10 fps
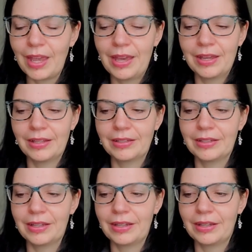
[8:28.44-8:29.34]

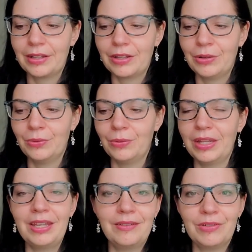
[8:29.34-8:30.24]
And you
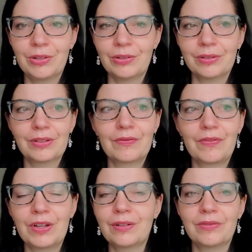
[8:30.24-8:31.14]
leave your
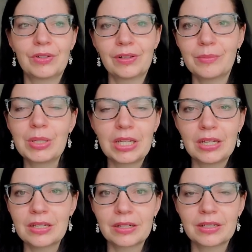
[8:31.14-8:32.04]
fear of your
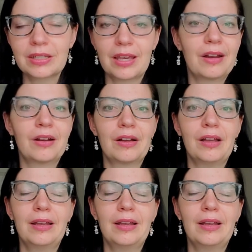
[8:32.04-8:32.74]
limitations there.